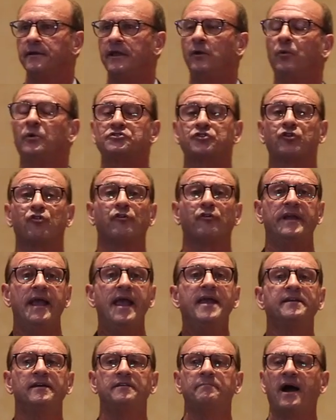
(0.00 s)
It was
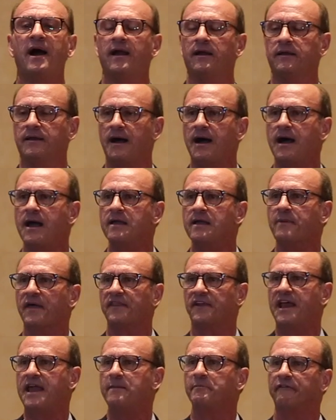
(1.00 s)
created by a guy
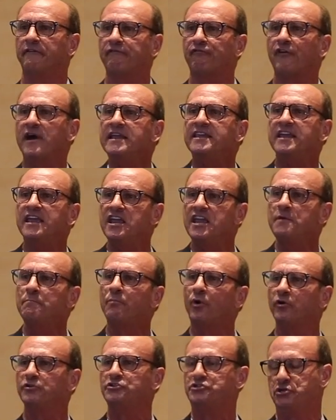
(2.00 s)
by the name of Frank E.
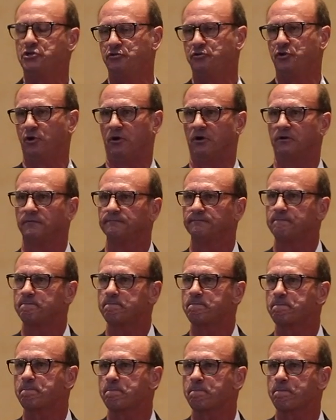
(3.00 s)
Bird Jr.
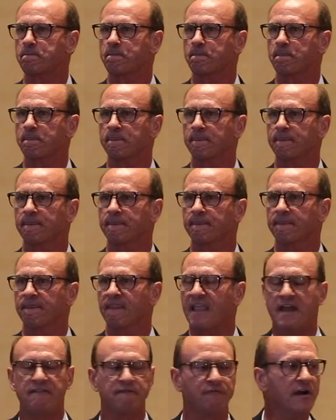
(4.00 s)

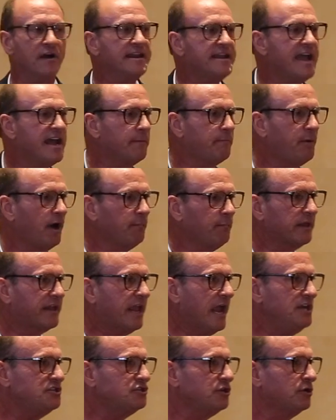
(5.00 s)
And Frank had a
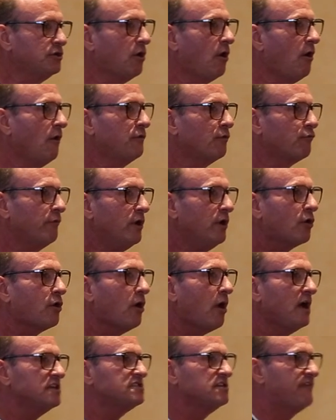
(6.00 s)
publication called The Real
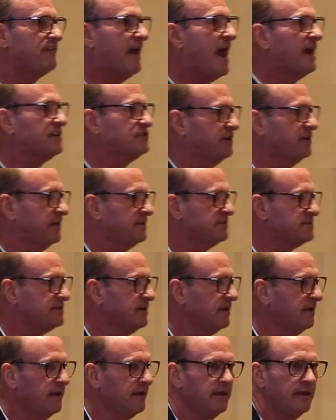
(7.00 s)
Cost of
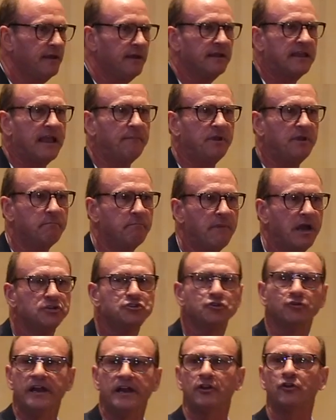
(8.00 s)
Accidents Can Be
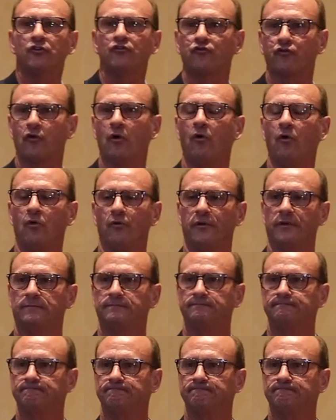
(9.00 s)
Measured and Controlled.